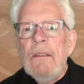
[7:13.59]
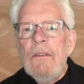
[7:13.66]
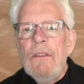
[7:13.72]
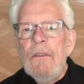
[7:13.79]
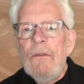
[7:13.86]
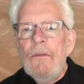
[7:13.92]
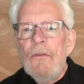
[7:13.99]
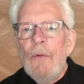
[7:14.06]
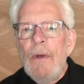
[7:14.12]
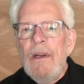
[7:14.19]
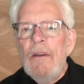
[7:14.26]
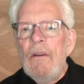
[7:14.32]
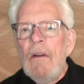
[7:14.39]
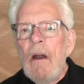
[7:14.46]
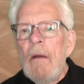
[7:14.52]
to train
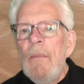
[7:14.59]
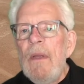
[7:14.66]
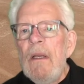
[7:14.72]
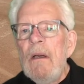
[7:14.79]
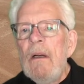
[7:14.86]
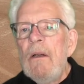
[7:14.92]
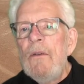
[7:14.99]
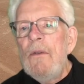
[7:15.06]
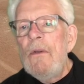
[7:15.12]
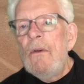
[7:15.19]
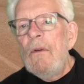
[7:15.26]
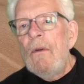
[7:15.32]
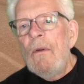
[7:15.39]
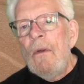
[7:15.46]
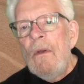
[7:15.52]
an army
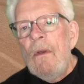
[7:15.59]
under